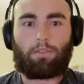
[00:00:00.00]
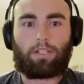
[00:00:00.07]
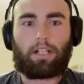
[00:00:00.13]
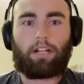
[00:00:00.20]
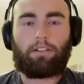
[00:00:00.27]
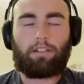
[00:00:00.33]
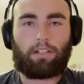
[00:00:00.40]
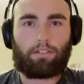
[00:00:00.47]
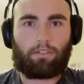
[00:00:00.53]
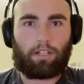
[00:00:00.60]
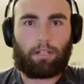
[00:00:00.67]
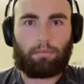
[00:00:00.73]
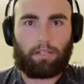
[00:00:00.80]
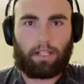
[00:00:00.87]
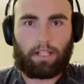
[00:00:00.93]
It's hard to
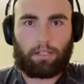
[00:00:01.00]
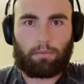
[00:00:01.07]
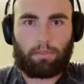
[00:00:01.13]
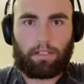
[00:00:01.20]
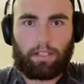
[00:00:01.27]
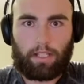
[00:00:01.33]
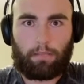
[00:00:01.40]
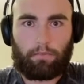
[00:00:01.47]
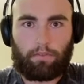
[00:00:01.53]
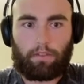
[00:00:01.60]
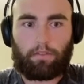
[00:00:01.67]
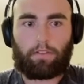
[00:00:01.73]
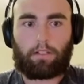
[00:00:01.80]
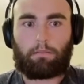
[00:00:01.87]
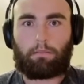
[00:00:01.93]
describe the actual theme for
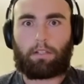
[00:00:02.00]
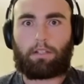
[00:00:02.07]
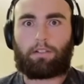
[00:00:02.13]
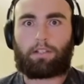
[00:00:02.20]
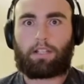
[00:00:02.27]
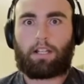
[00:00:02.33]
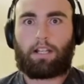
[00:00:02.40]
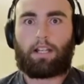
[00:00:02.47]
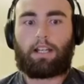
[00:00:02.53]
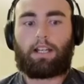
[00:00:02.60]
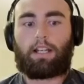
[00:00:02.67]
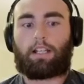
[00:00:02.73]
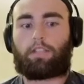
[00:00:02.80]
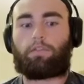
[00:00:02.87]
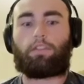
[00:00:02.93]
the film because
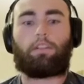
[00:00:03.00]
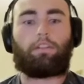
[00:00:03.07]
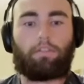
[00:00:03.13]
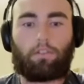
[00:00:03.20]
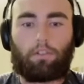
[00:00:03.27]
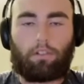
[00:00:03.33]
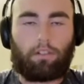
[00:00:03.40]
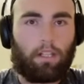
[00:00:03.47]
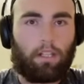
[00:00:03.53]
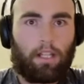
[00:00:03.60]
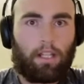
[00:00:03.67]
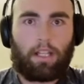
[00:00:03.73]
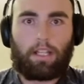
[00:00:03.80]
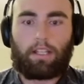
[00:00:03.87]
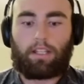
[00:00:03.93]
it's full of fun.
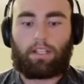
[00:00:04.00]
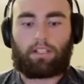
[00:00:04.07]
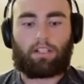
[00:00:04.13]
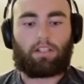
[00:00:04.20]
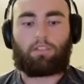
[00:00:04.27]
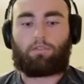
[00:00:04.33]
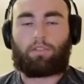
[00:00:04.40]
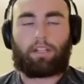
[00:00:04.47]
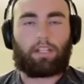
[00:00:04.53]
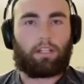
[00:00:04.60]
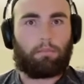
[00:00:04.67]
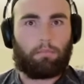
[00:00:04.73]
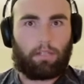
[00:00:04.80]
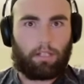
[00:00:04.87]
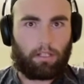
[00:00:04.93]
Got
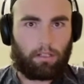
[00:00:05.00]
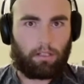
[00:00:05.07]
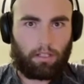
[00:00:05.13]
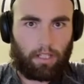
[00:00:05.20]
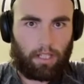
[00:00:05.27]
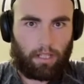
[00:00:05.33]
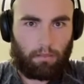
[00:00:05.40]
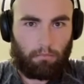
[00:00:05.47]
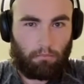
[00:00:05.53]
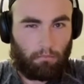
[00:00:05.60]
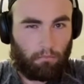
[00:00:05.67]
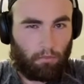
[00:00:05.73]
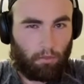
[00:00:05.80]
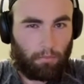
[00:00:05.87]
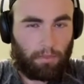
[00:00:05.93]
great comedic
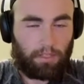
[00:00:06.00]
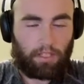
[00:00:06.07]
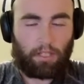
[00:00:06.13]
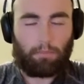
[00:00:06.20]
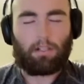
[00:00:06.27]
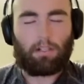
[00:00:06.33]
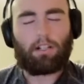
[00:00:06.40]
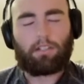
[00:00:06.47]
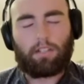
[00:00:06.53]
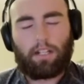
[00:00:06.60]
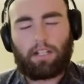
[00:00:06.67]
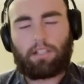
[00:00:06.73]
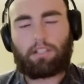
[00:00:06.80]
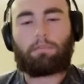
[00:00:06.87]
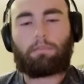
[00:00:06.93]
um, moments in it, but
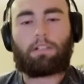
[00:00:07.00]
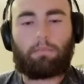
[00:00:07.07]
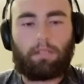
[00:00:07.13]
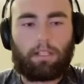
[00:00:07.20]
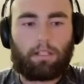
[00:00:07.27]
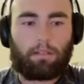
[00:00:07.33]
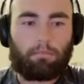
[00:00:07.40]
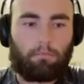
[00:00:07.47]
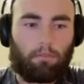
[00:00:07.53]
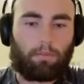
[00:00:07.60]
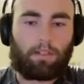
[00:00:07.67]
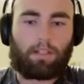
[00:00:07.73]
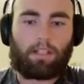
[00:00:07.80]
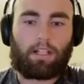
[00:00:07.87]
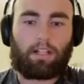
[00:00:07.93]
also has some comedic
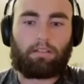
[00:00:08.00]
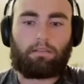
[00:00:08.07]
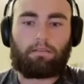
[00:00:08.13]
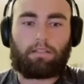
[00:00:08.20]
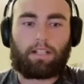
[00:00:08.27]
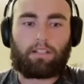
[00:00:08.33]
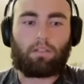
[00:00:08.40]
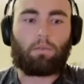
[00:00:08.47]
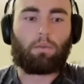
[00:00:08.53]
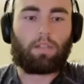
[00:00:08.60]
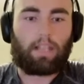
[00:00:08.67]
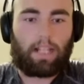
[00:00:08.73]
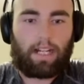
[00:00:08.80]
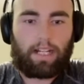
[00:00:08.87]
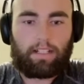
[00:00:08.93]
moments that, that
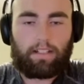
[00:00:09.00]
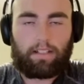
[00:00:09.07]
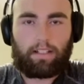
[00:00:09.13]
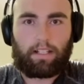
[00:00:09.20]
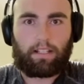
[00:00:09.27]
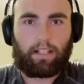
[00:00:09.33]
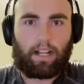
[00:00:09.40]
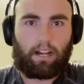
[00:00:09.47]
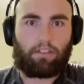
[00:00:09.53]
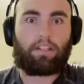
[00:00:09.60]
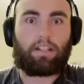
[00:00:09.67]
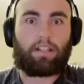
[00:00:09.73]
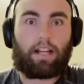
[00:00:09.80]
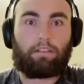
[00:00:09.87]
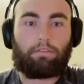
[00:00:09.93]
don't land, that
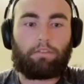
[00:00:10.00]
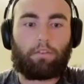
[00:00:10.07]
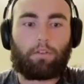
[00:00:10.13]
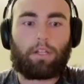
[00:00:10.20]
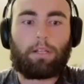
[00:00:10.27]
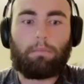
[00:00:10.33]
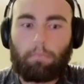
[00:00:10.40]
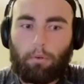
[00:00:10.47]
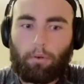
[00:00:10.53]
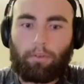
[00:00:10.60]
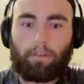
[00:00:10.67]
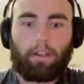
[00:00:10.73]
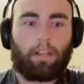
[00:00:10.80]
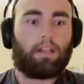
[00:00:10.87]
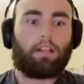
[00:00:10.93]
aren't that funny,
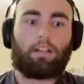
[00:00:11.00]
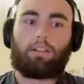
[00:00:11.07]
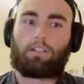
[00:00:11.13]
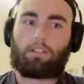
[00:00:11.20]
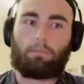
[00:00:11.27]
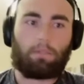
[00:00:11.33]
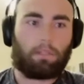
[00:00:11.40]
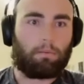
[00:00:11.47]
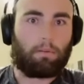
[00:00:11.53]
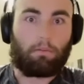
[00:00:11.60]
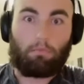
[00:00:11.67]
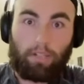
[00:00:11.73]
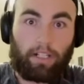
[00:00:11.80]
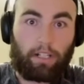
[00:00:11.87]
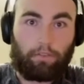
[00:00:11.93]
but some of them
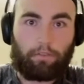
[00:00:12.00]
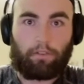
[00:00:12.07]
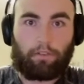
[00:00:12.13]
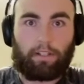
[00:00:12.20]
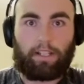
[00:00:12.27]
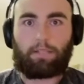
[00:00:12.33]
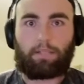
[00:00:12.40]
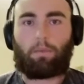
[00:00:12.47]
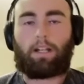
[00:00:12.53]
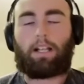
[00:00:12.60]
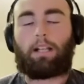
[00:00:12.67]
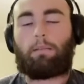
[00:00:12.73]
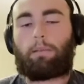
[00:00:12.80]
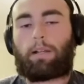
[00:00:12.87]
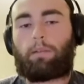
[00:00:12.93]
are really funny as well.